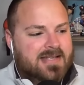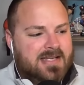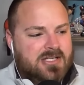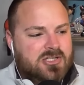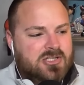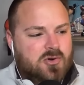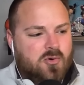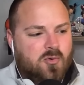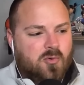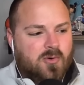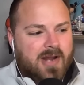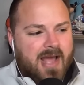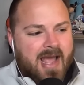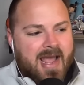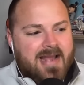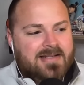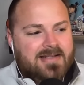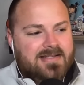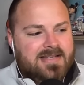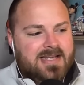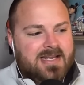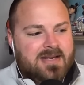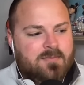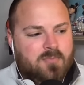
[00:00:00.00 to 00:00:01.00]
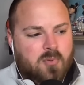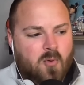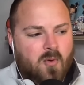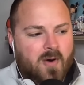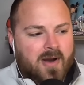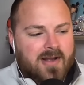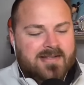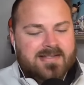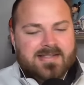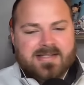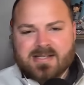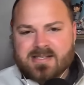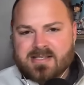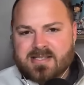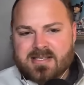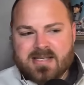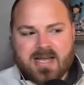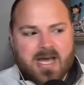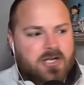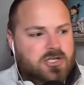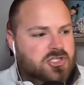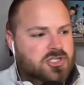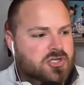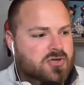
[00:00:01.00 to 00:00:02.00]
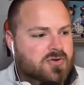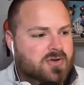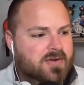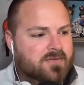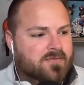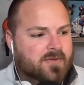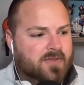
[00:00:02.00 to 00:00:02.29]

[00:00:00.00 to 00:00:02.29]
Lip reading: He scored 18 points, 6-9 shooting